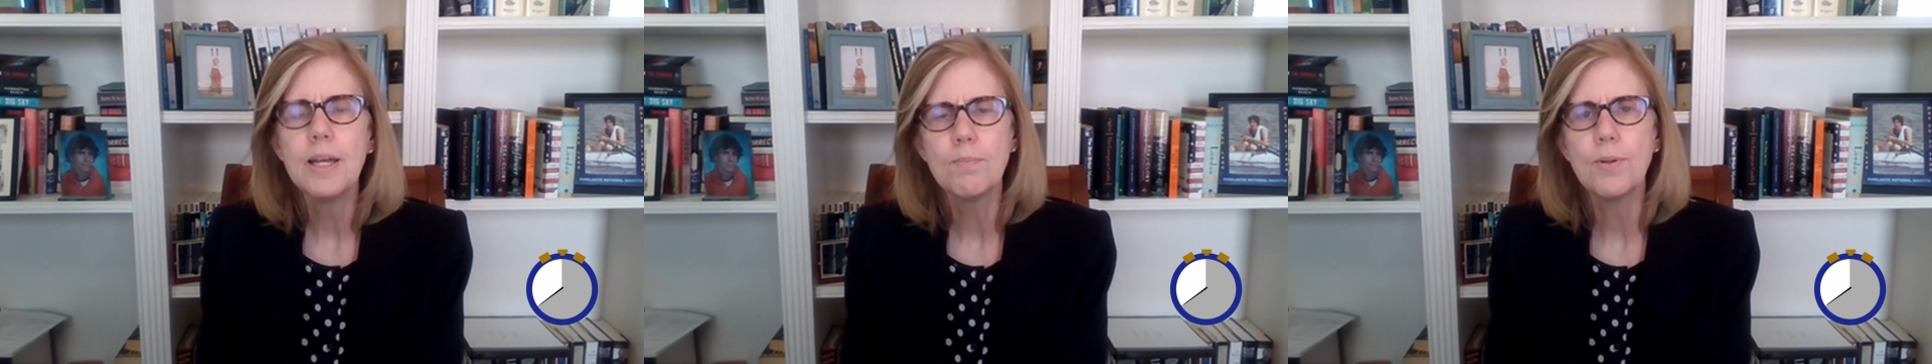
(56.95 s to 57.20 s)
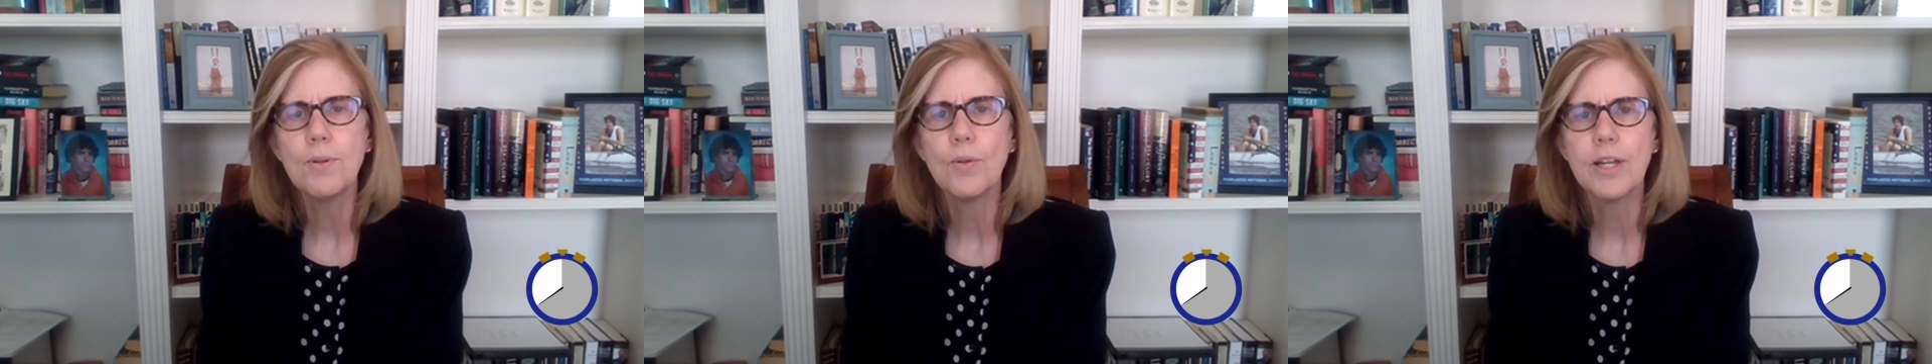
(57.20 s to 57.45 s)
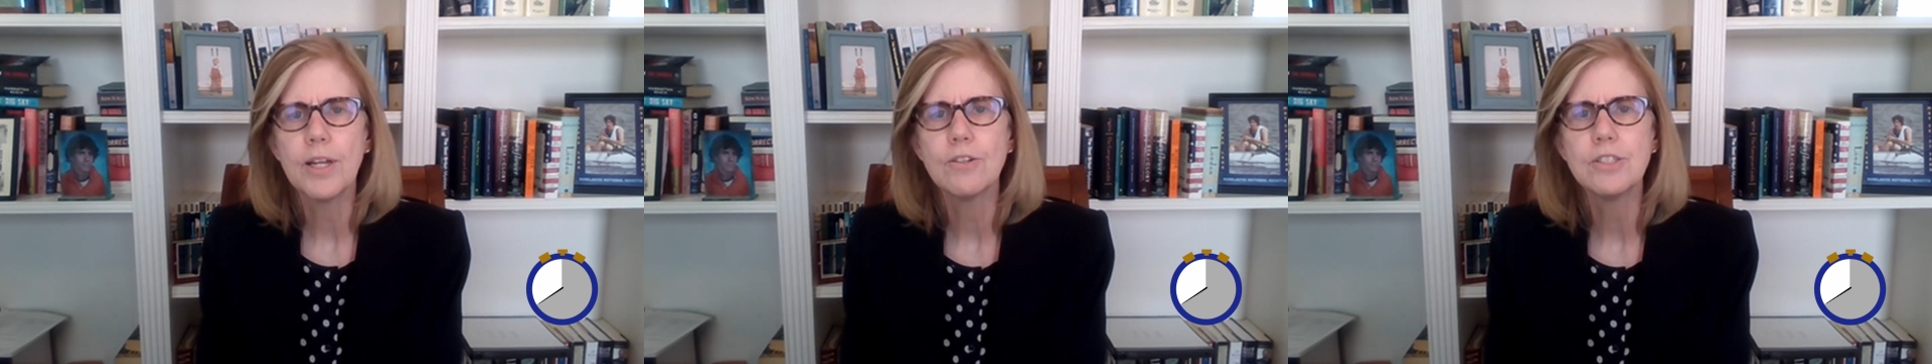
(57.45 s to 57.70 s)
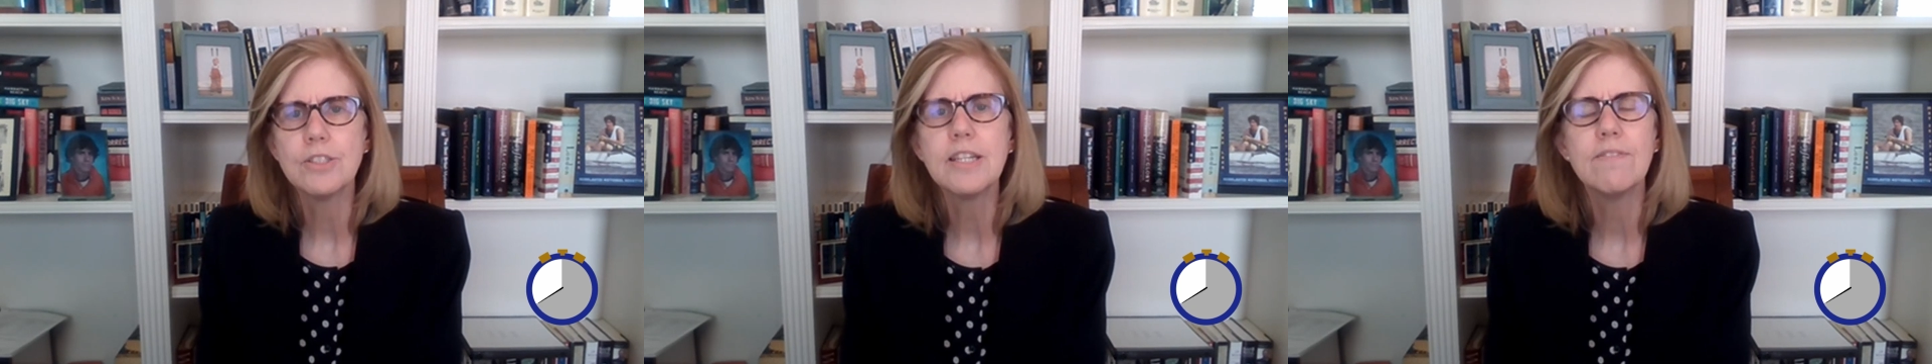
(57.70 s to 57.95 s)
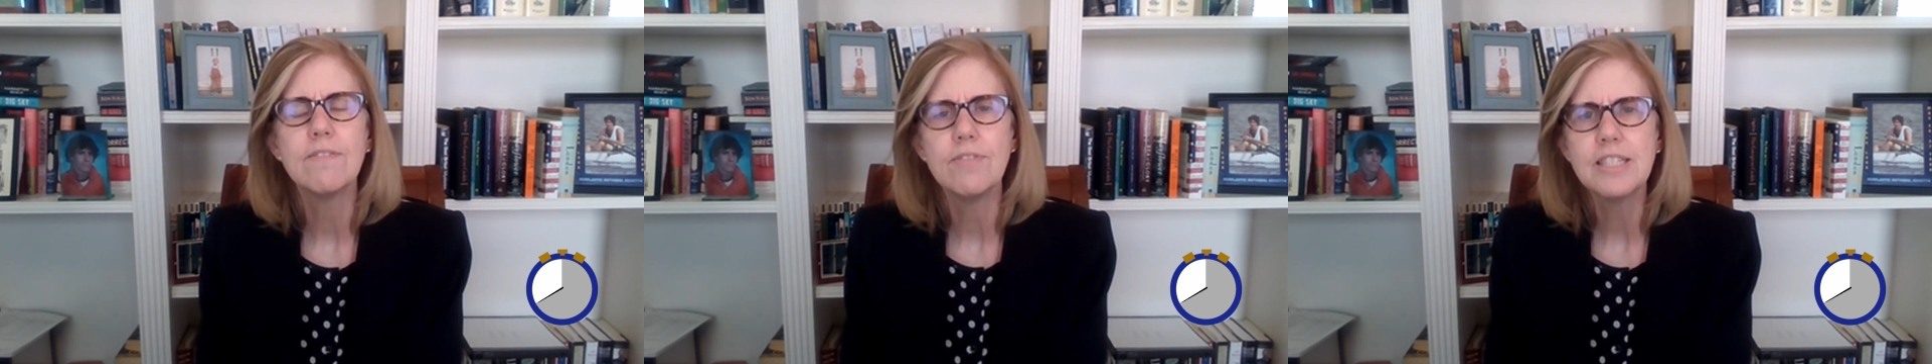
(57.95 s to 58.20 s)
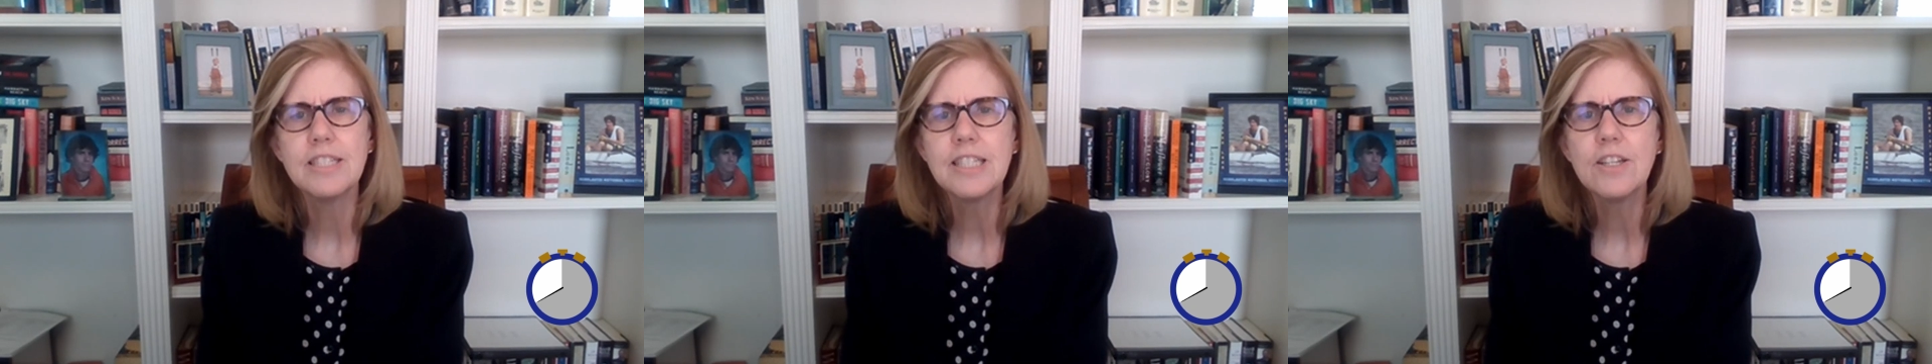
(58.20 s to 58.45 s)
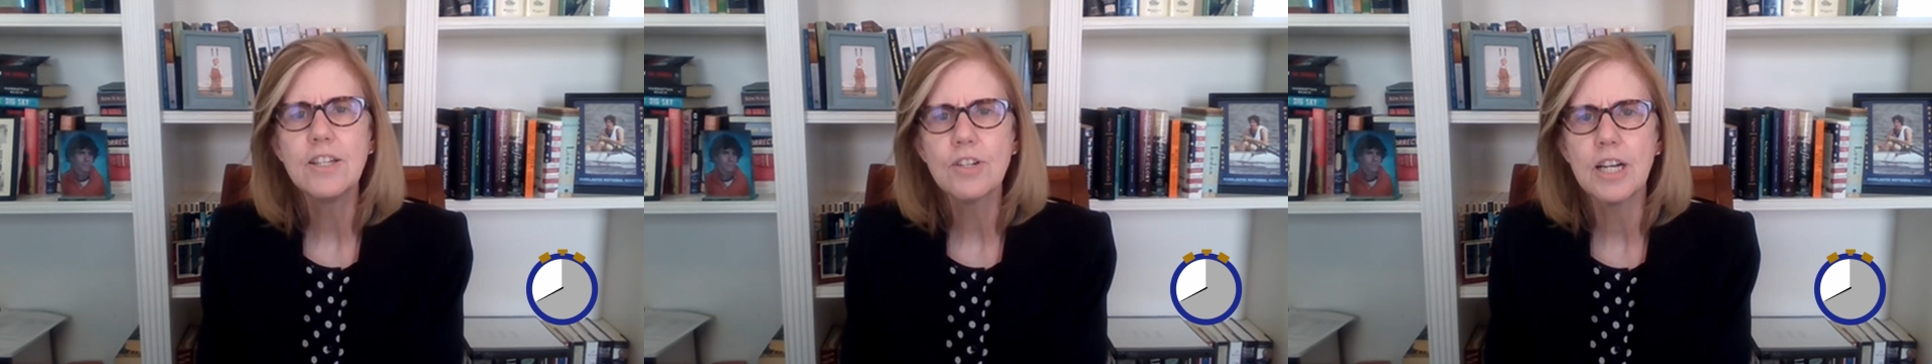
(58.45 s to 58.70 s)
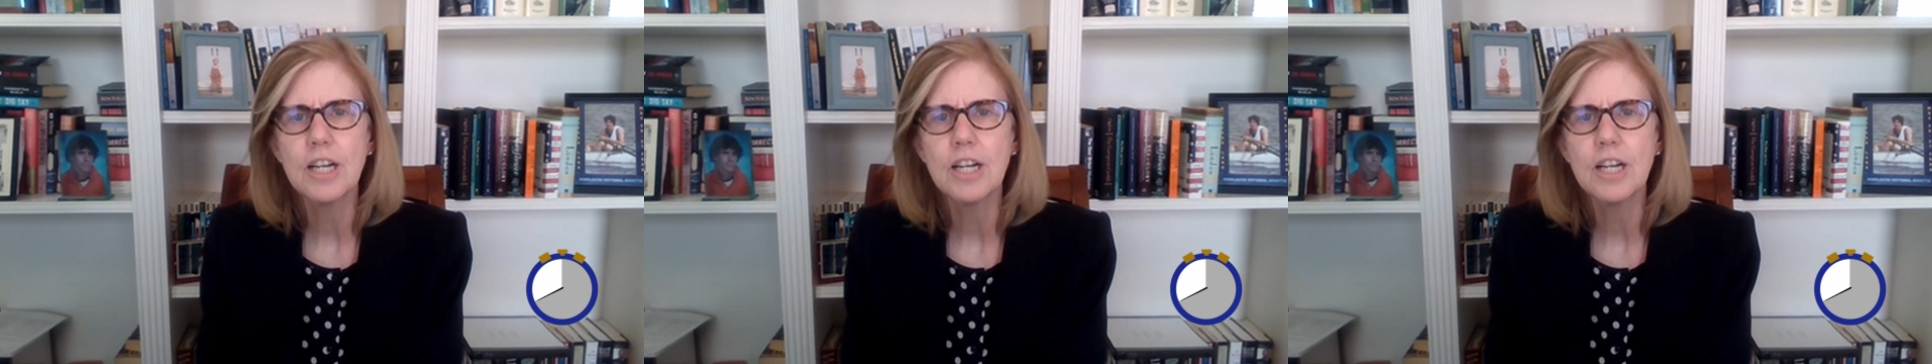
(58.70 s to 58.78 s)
employers invest in their